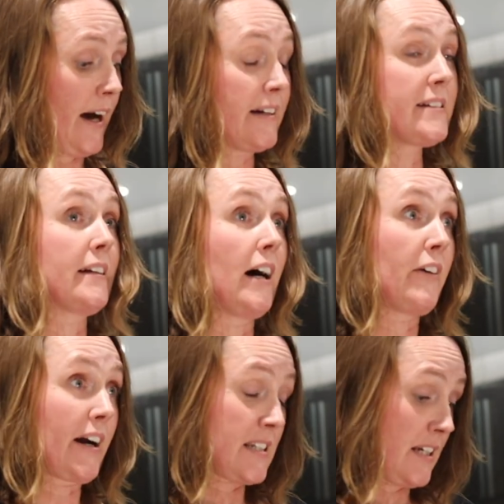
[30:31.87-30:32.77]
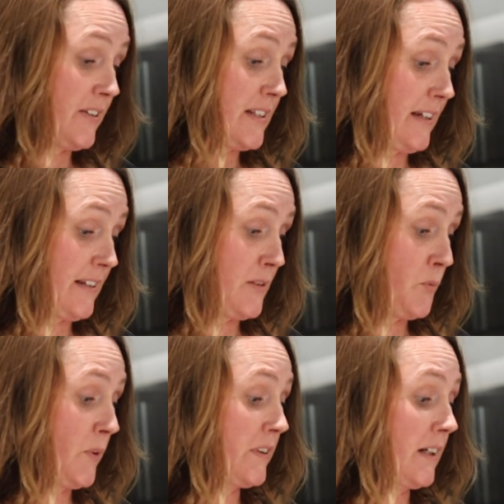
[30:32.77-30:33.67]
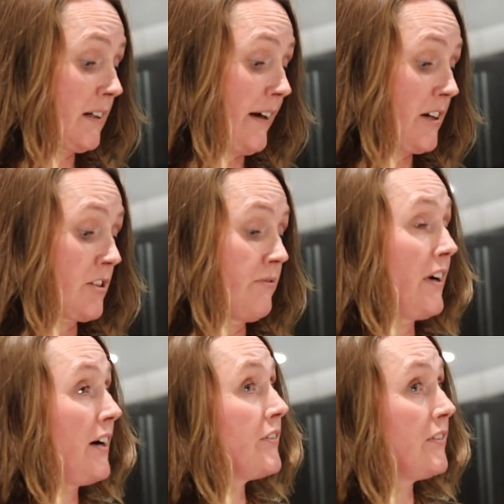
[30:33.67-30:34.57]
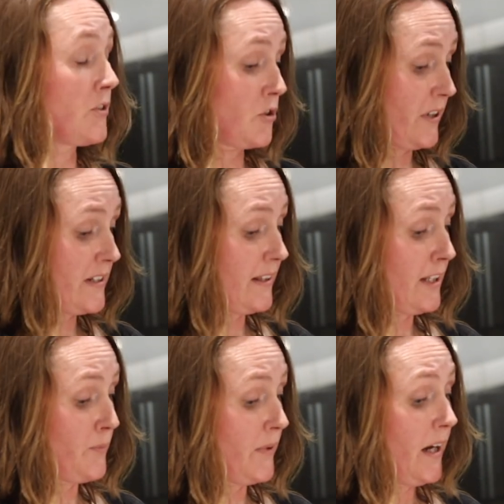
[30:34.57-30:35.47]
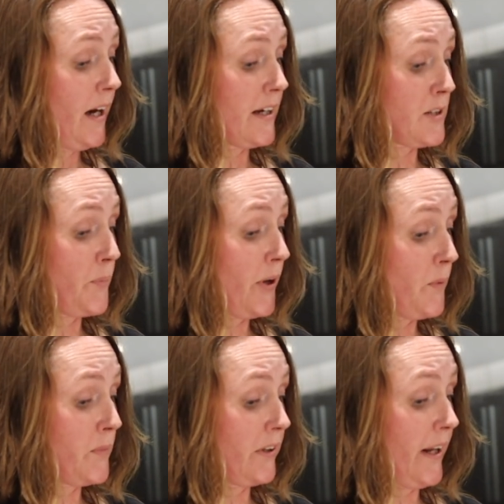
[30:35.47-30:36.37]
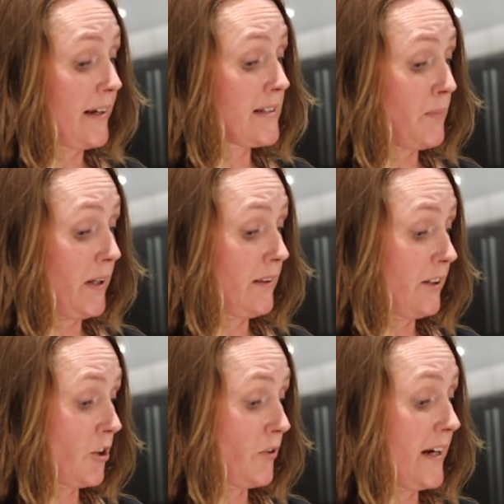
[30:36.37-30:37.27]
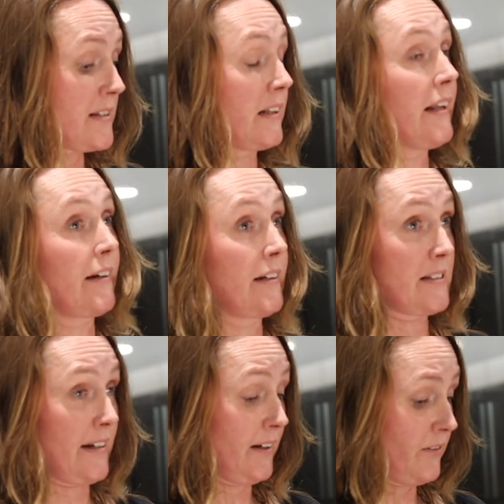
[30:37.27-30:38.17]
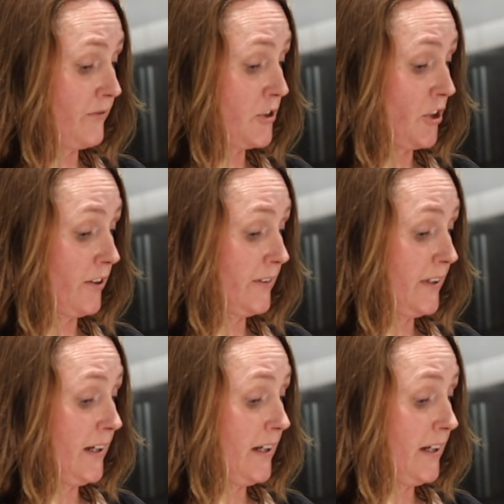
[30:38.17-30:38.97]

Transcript: and it's in our activities with the collection rather than treating them as a permanent exhibit that creates the legacy for John,